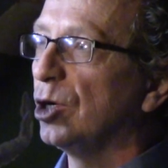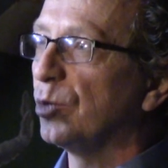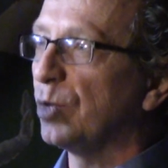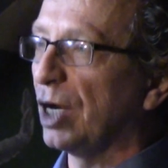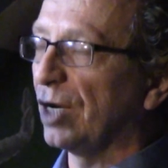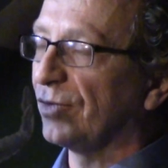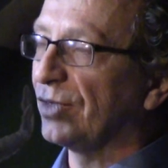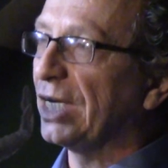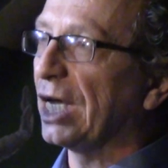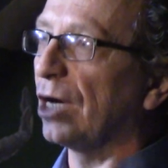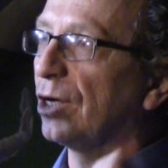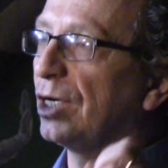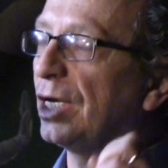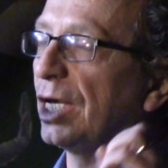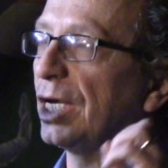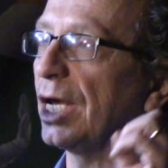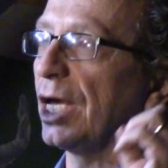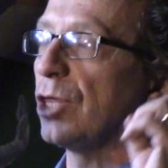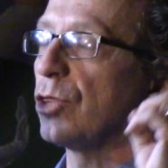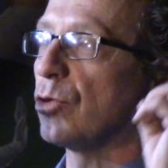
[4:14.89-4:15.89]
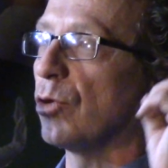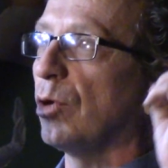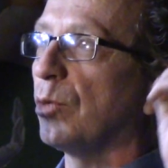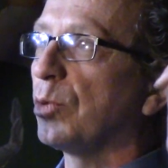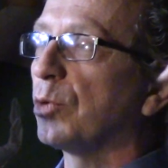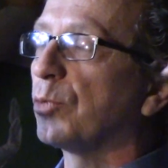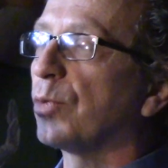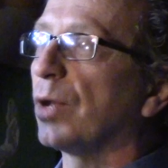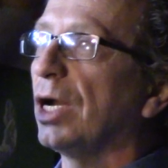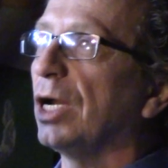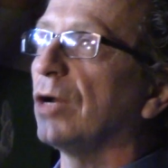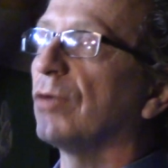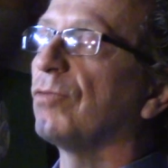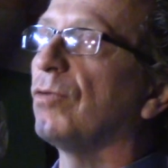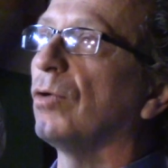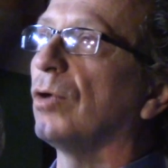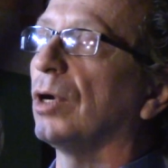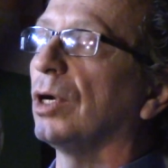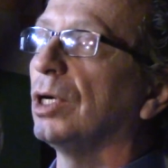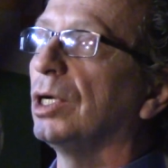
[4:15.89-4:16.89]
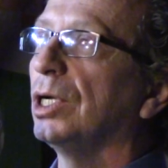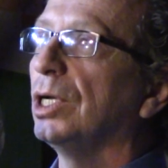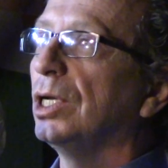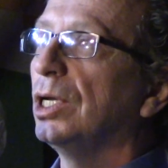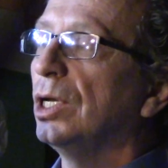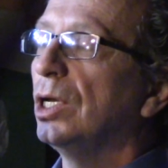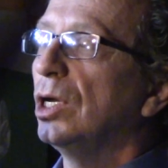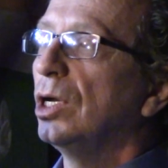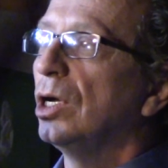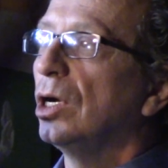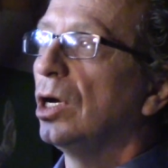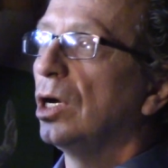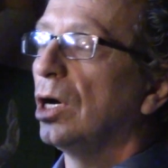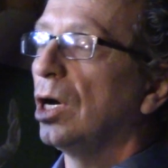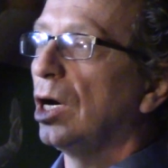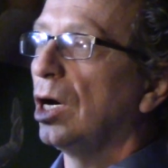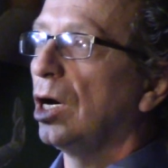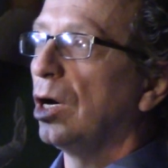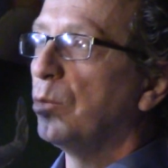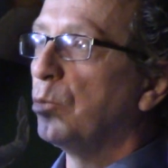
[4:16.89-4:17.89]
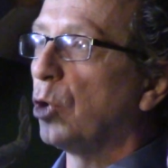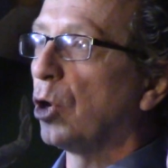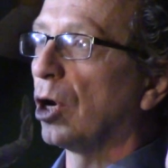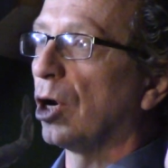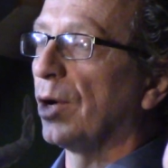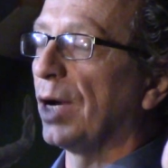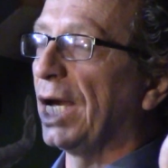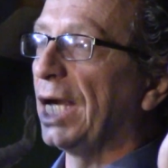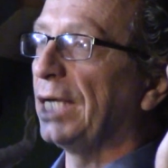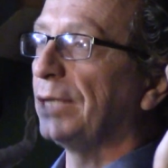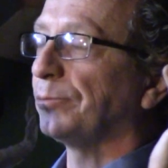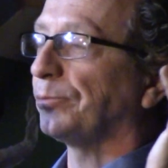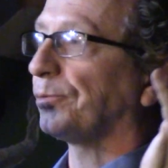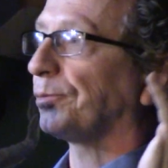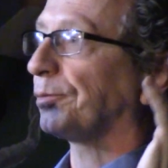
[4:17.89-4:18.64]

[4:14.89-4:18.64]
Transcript: but every now and then I throw up a prayer for Amore.